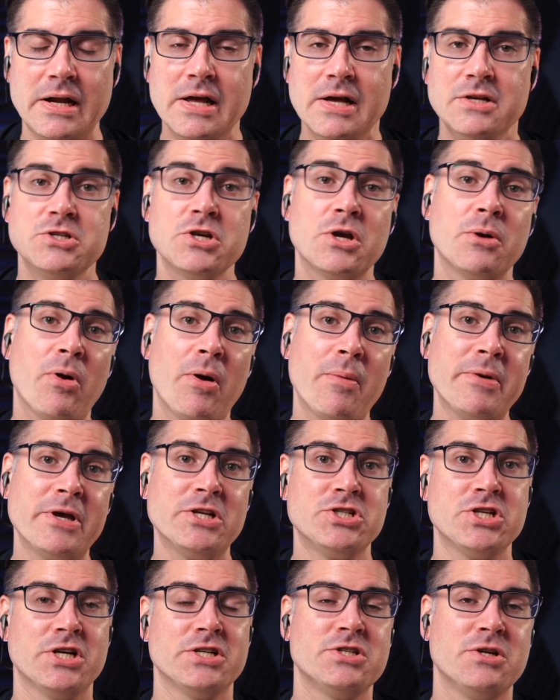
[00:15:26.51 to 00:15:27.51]
So you could probably
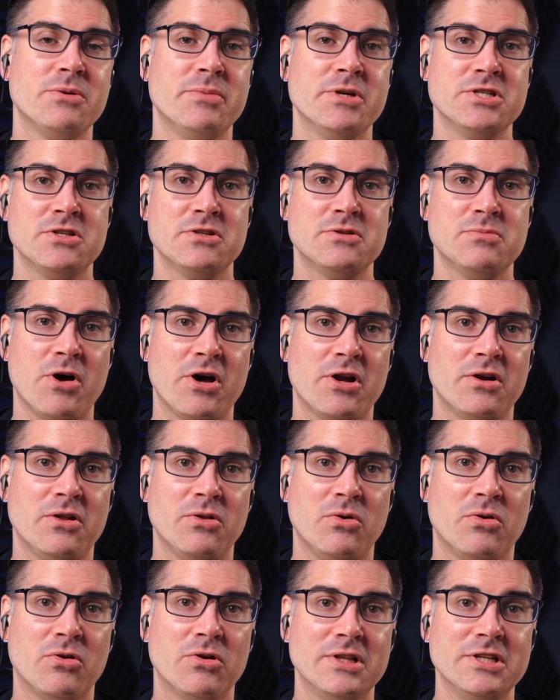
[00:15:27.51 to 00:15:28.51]
adjust your business model,
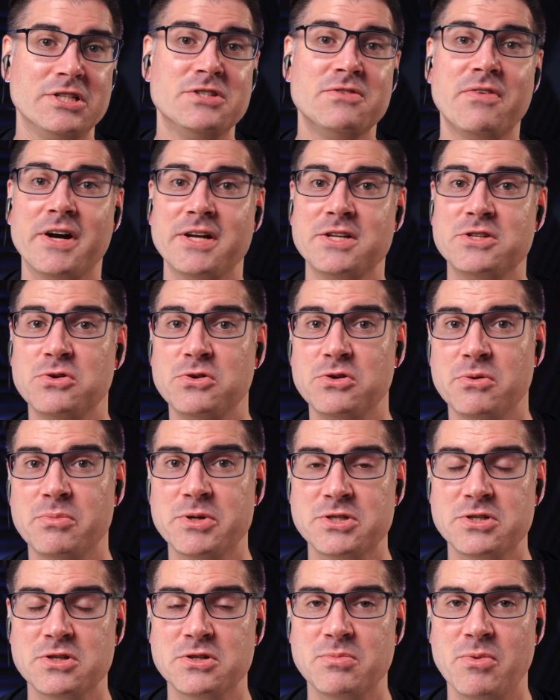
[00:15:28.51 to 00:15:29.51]
or at least fine-tune your
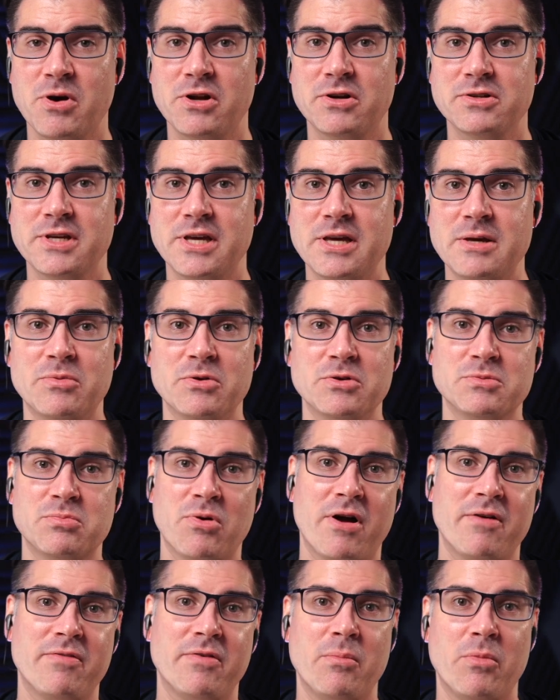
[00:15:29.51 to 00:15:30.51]
business model to keep those
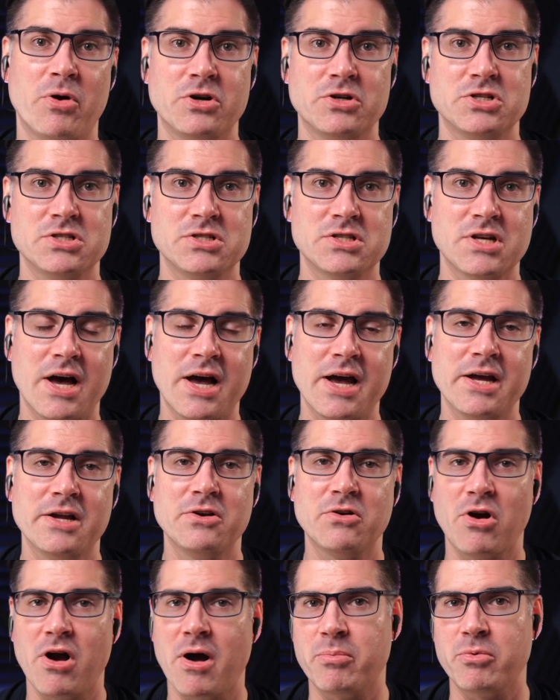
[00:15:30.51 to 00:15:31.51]
profit margins high and
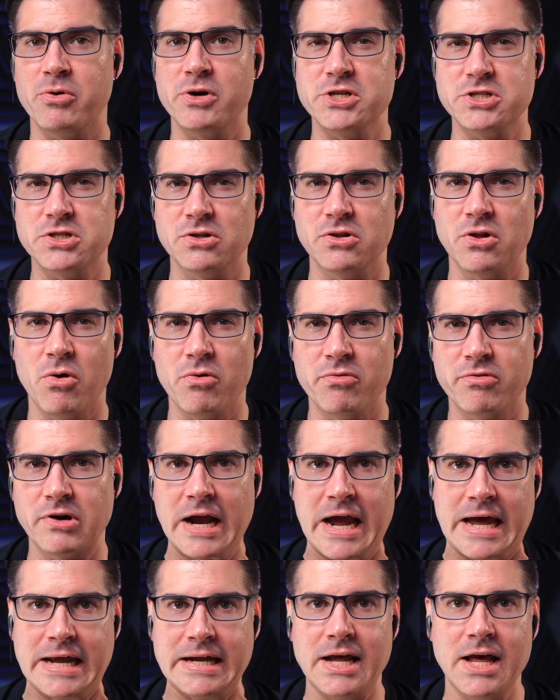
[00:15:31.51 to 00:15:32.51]
your operational
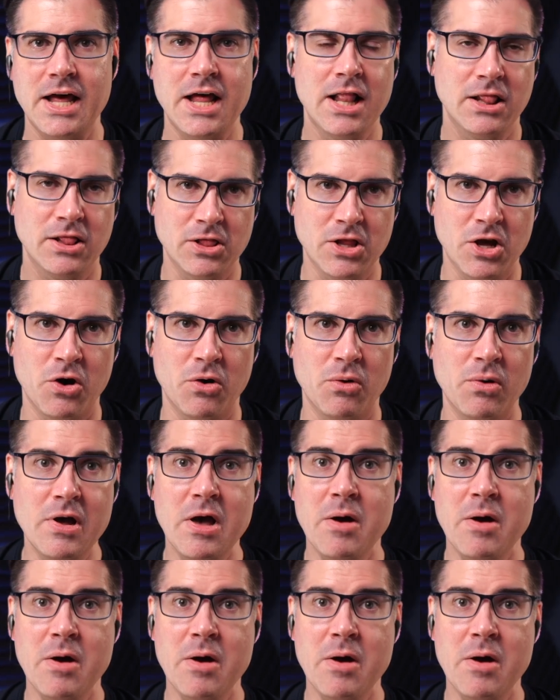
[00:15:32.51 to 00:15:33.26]
overhead low.